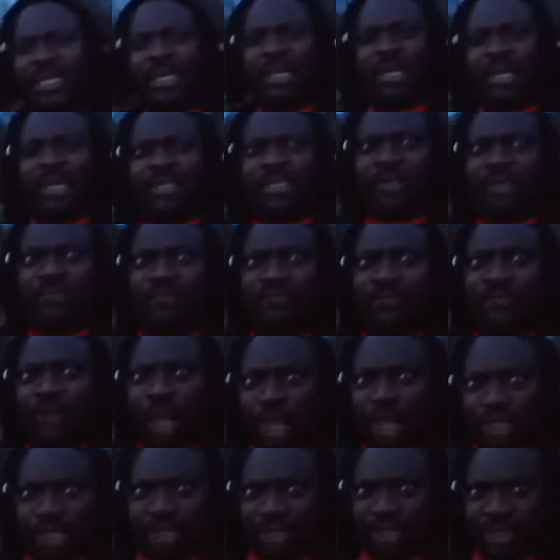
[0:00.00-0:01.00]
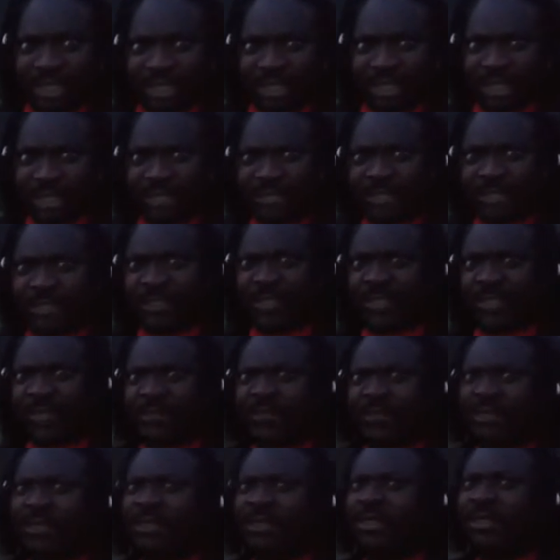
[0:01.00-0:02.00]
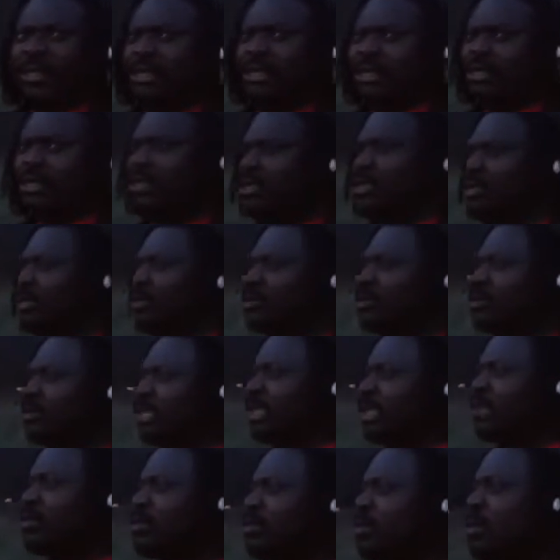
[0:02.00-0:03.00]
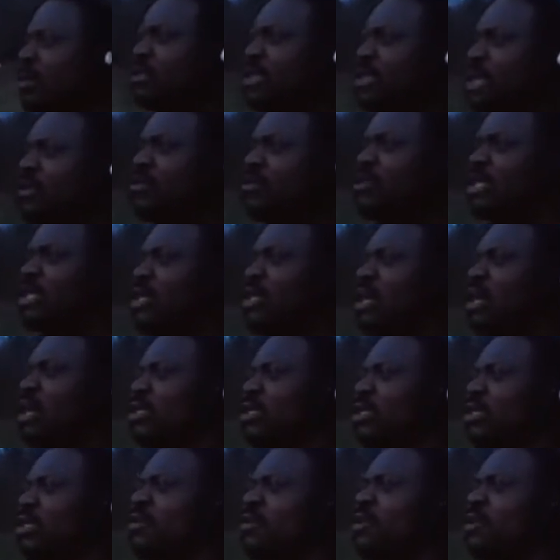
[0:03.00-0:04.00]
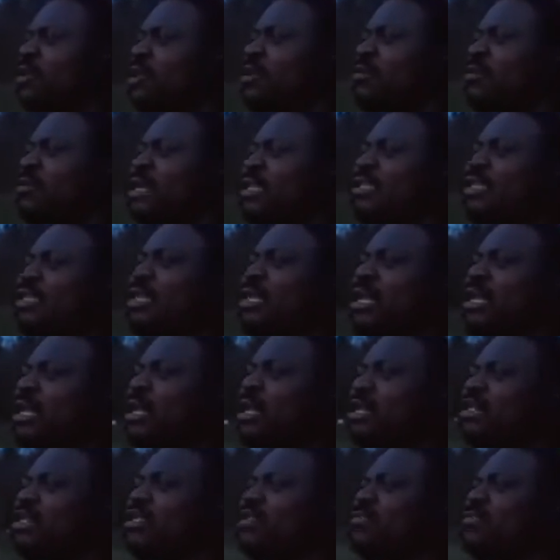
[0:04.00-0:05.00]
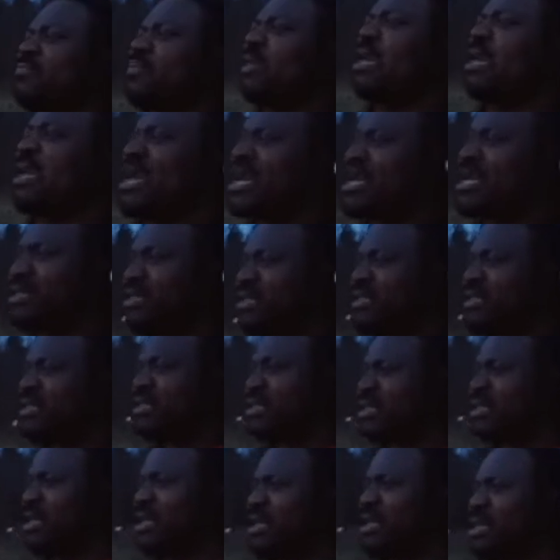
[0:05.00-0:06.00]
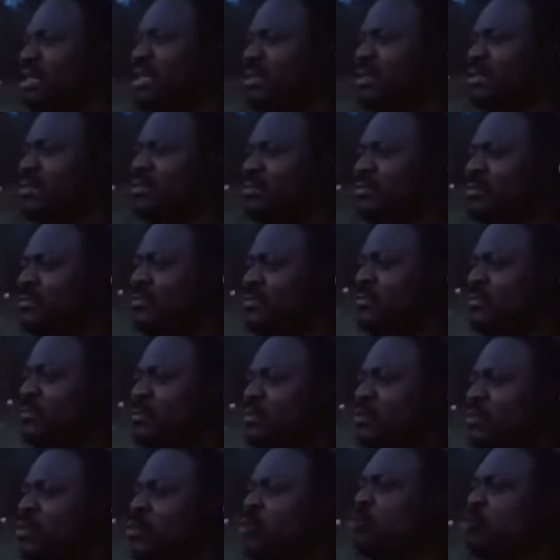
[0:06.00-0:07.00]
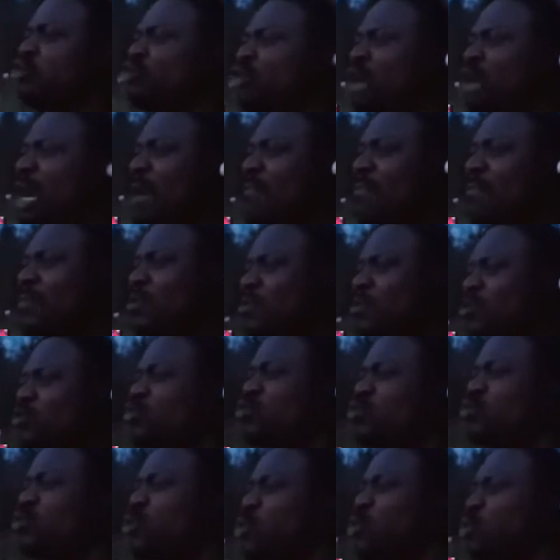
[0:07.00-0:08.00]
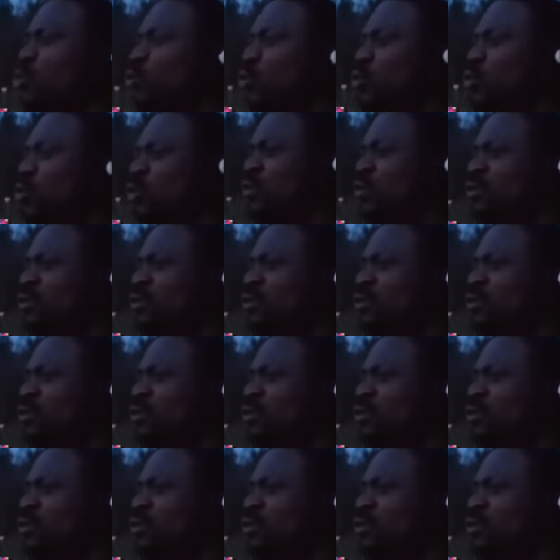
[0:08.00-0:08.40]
lot of doctrines. They know there is already a lot of plans to trap your soul.